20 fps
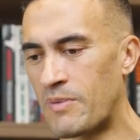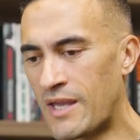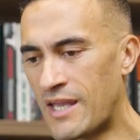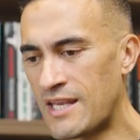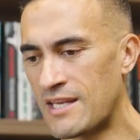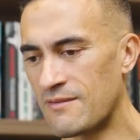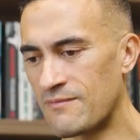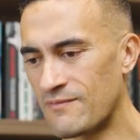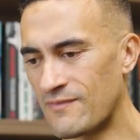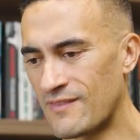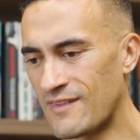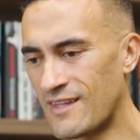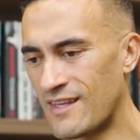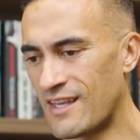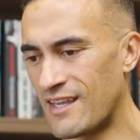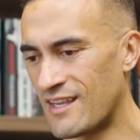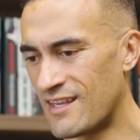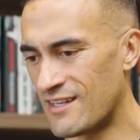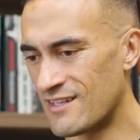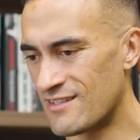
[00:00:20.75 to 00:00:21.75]
Paint,
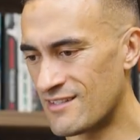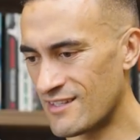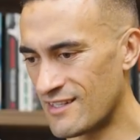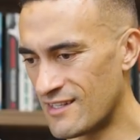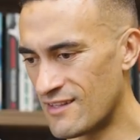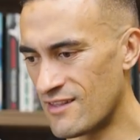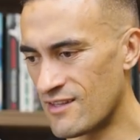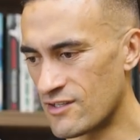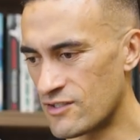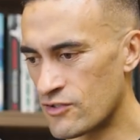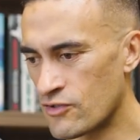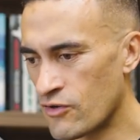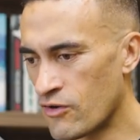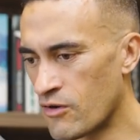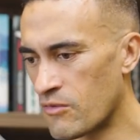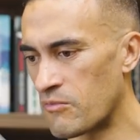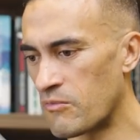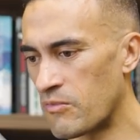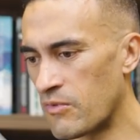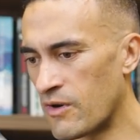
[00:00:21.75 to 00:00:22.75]
and in the
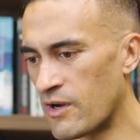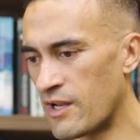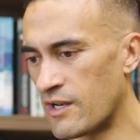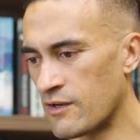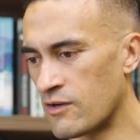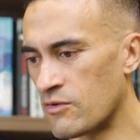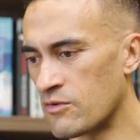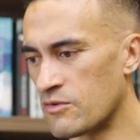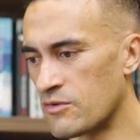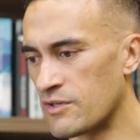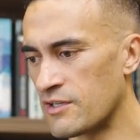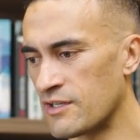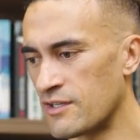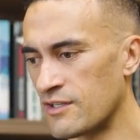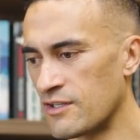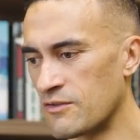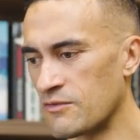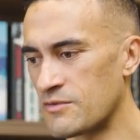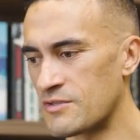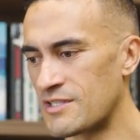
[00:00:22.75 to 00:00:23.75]
top right corner,
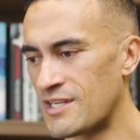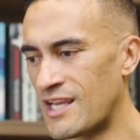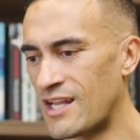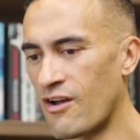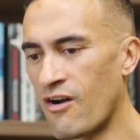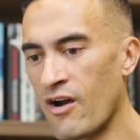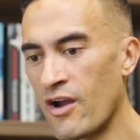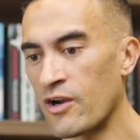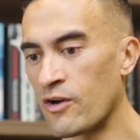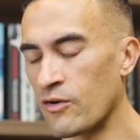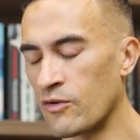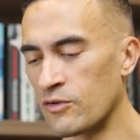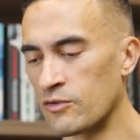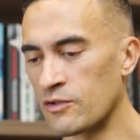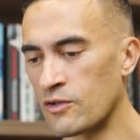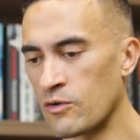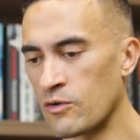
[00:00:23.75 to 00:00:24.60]
you'll see an icon